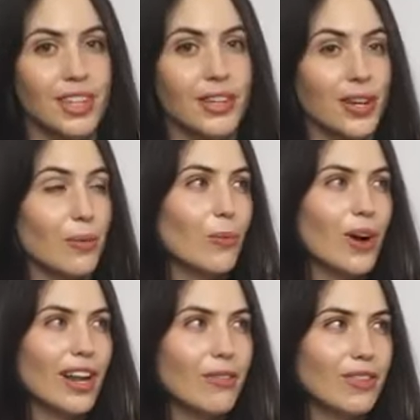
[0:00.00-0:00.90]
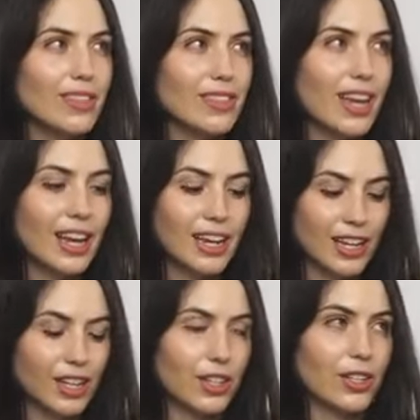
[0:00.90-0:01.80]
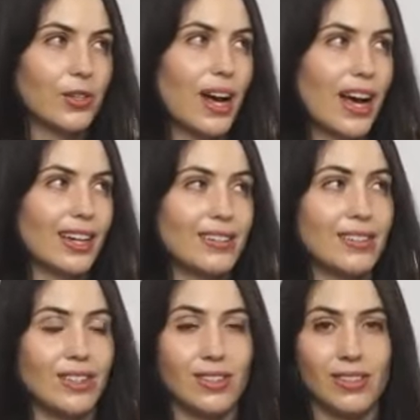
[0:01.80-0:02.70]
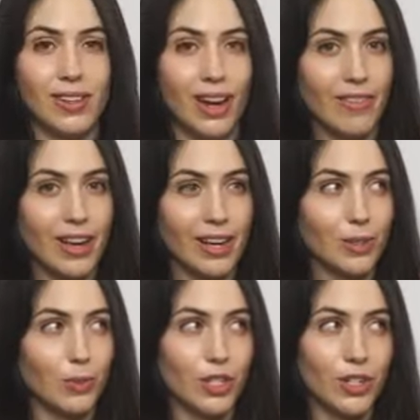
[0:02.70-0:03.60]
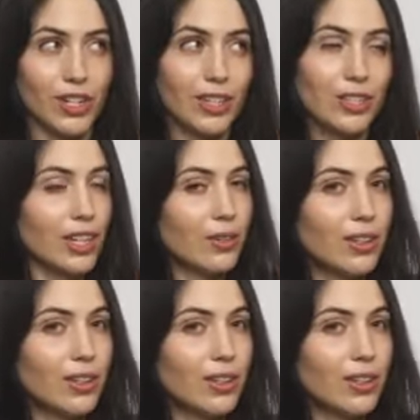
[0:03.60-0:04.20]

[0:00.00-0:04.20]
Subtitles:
Okay, what if instead you had just sine of x? Would you need the chain